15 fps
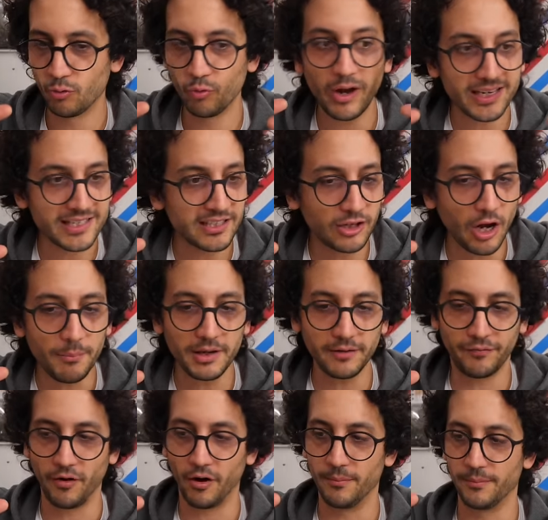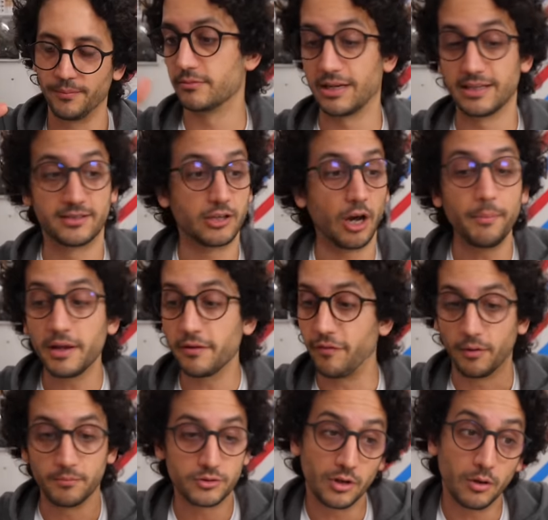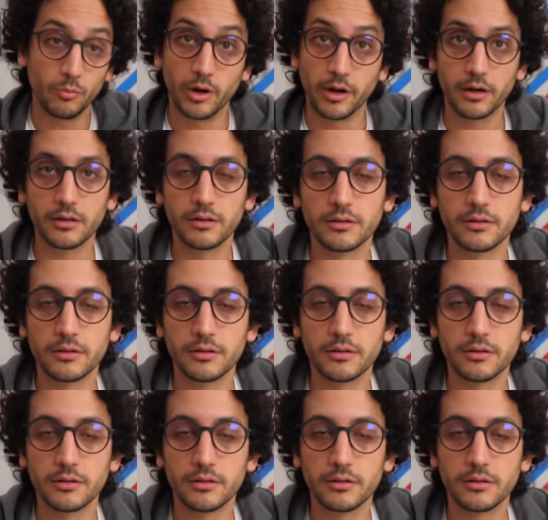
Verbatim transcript: Where is it coming from? Well, it's coming from somewhere.